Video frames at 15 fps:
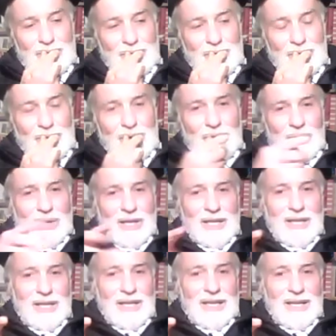
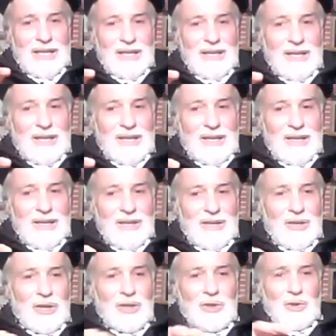very
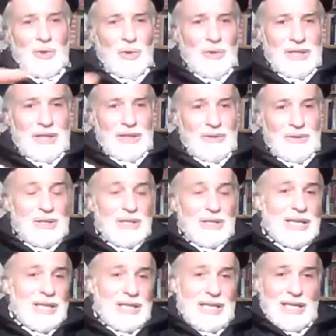controlling,
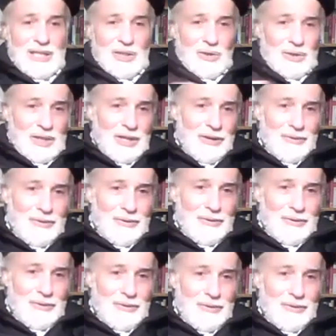esoteric.